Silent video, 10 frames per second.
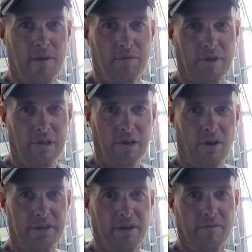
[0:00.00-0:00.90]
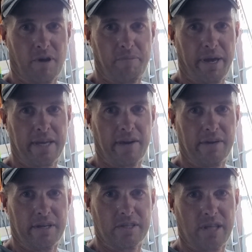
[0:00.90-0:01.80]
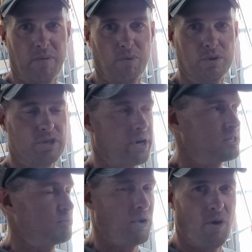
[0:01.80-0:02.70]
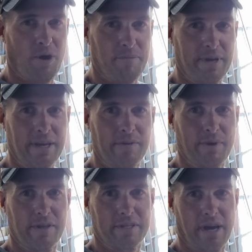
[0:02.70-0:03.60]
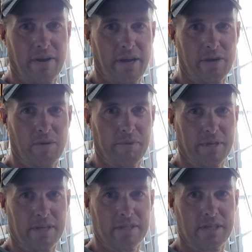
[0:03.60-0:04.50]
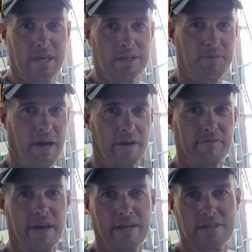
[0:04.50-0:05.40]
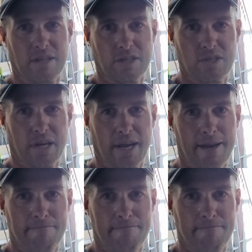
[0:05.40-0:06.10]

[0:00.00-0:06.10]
with a little idea I've got back here, and you can see that wooden structure behind me where the tailgate normally is part of that. So let's check it out.